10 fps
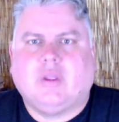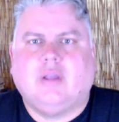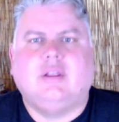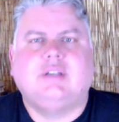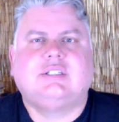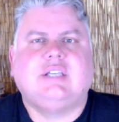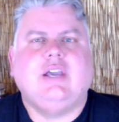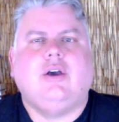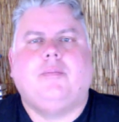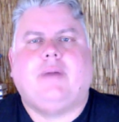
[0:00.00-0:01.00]
The
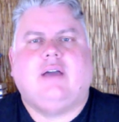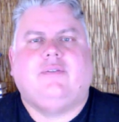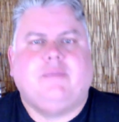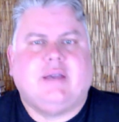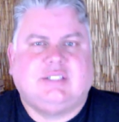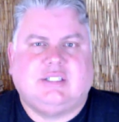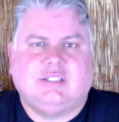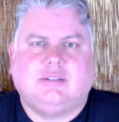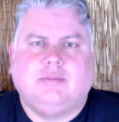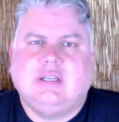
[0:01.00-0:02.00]
SCIO biofeedback
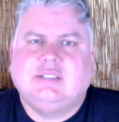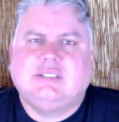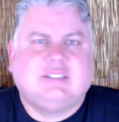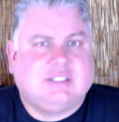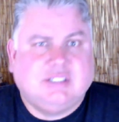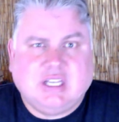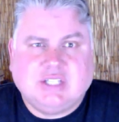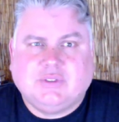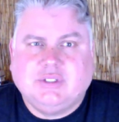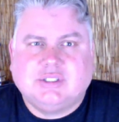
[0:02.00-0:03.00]
system is a
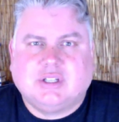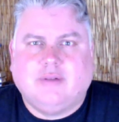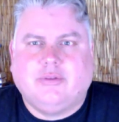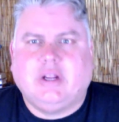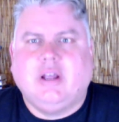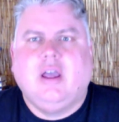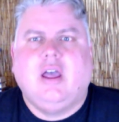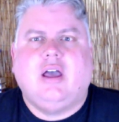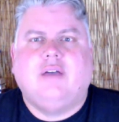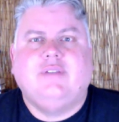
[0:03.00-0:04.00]
successful discovery
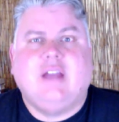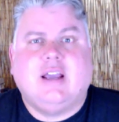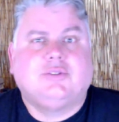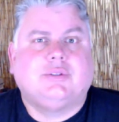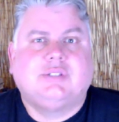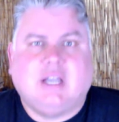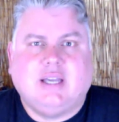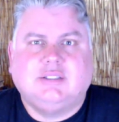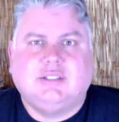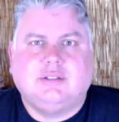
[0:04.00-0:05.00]
of natural
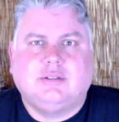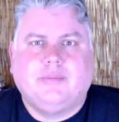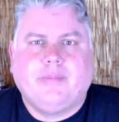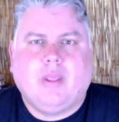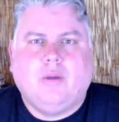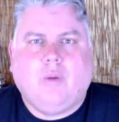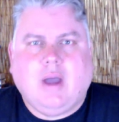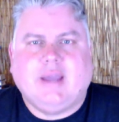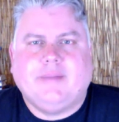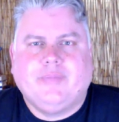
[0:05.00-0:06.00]
sciences.
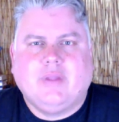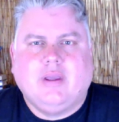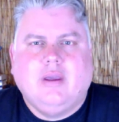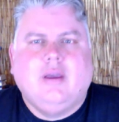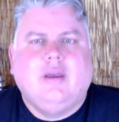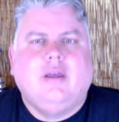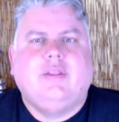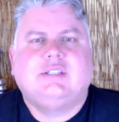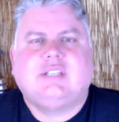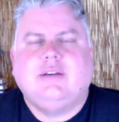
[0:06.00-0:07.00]
Why? The
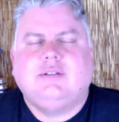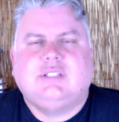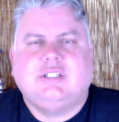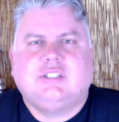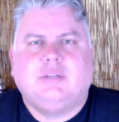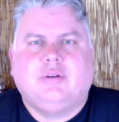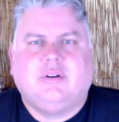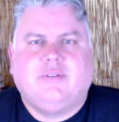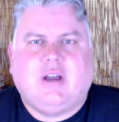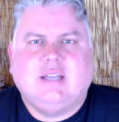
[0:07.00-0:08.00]
SCIO system
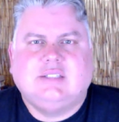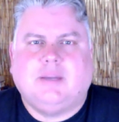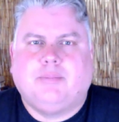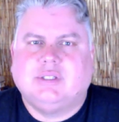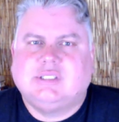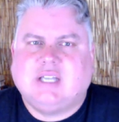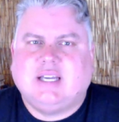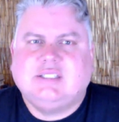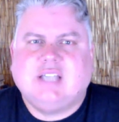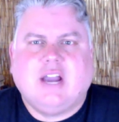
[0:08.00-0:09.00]
provides a
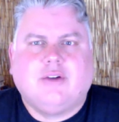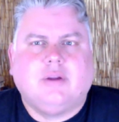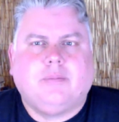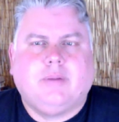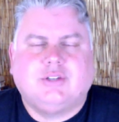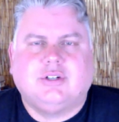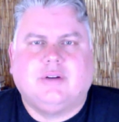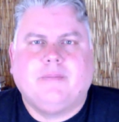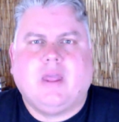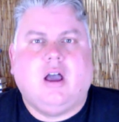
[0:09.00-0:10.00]
precise, accurate picture
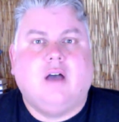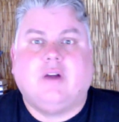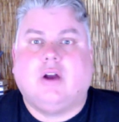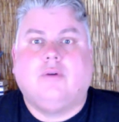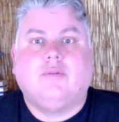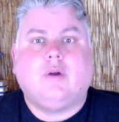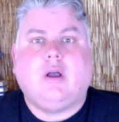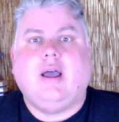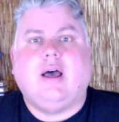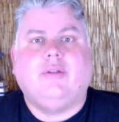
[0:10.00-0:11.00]
of our
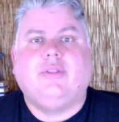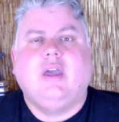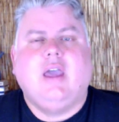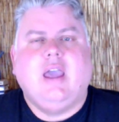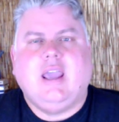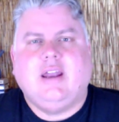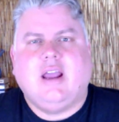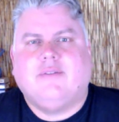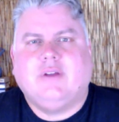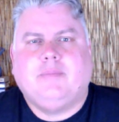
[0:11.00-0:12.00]
overall health, and
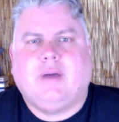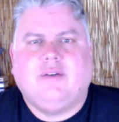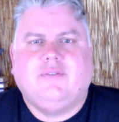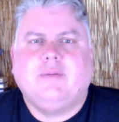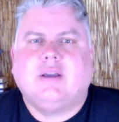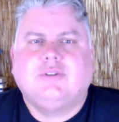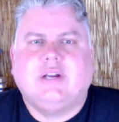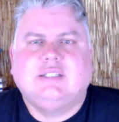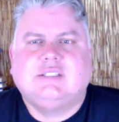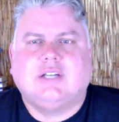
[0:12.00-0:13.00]
every biofeedback
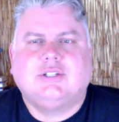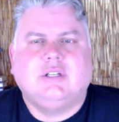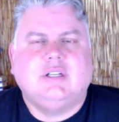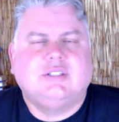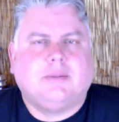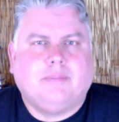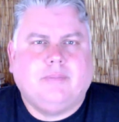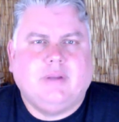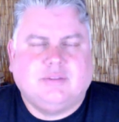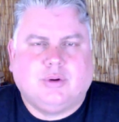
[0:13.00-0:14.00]
training session is, a,
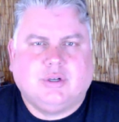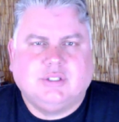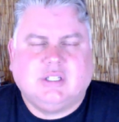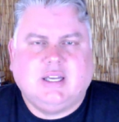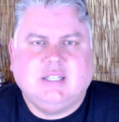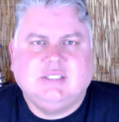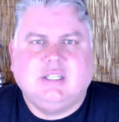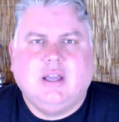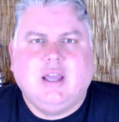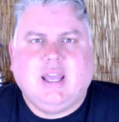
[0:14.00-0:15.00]
is personalized
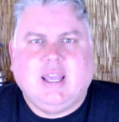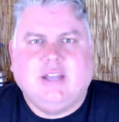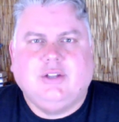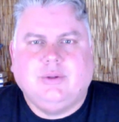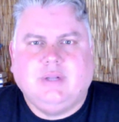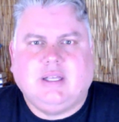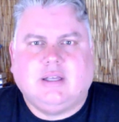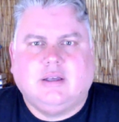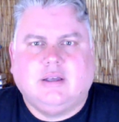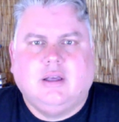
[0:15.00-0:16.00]
and
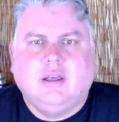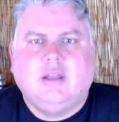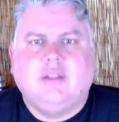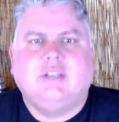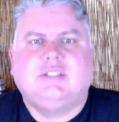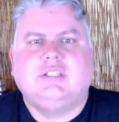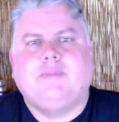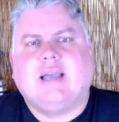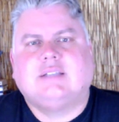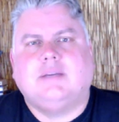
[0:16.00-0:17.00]
unique. This is
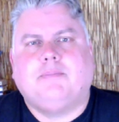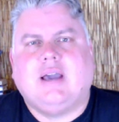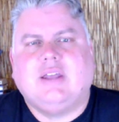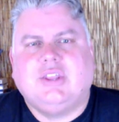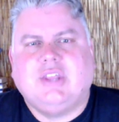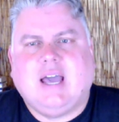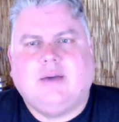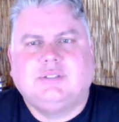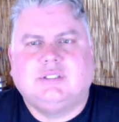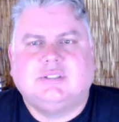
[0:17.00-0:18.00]
backed up by
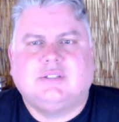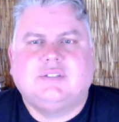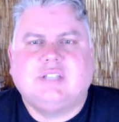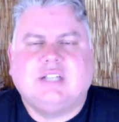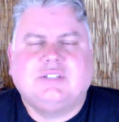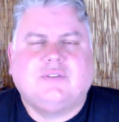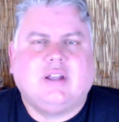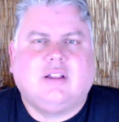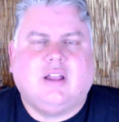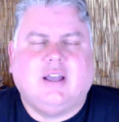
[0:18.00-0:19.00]
thousands of
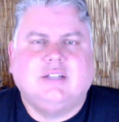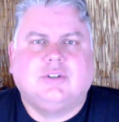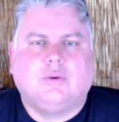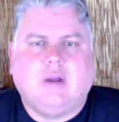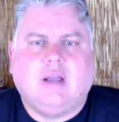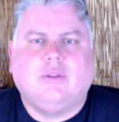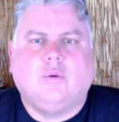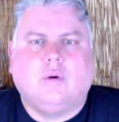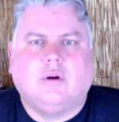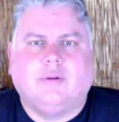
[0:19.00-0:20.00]
satisfied clients around the
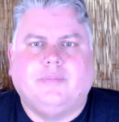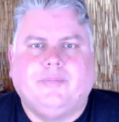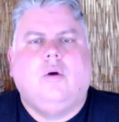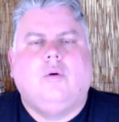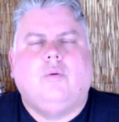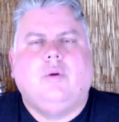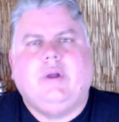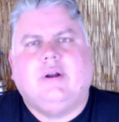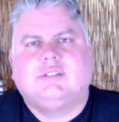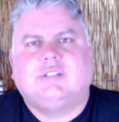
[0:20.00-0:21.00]
world. When
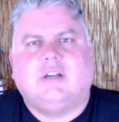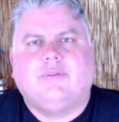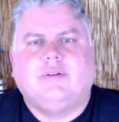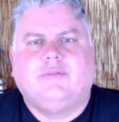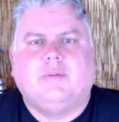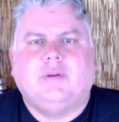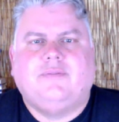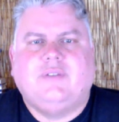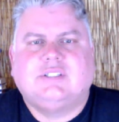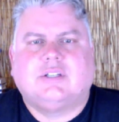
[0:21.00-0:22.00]
we are suffering from a
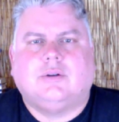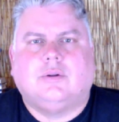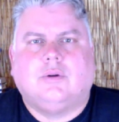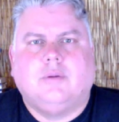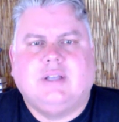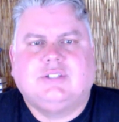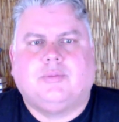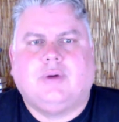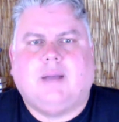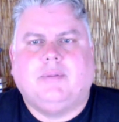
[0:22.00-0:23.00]
physical or mental
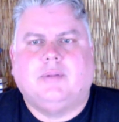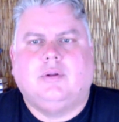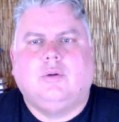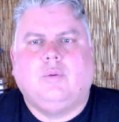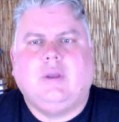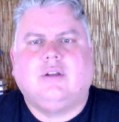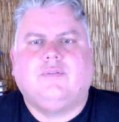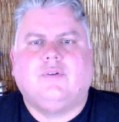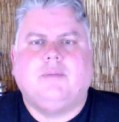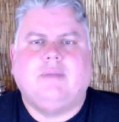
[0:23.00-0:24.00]
problem, we look
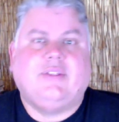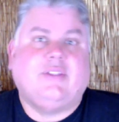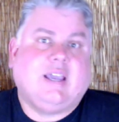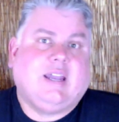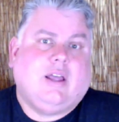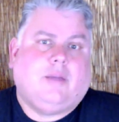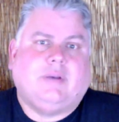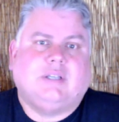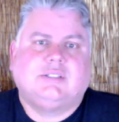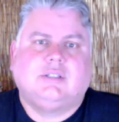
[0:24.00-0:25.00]
for a method that can help
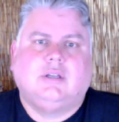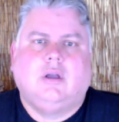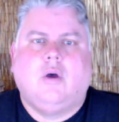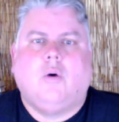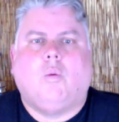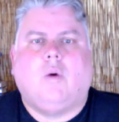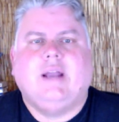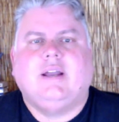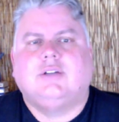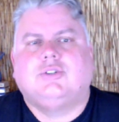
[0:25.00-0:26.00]
us. Why
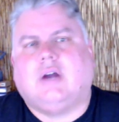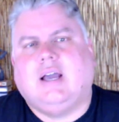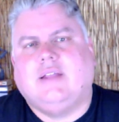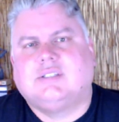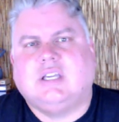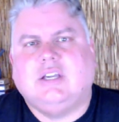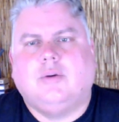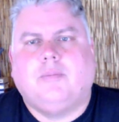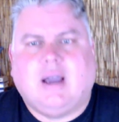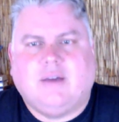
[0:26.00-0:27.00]
not try the
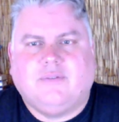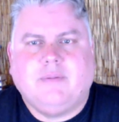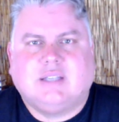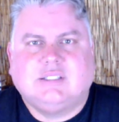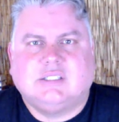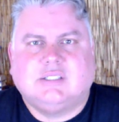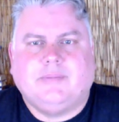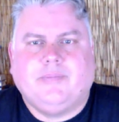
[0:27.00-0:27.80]
SCIO biofeedback system?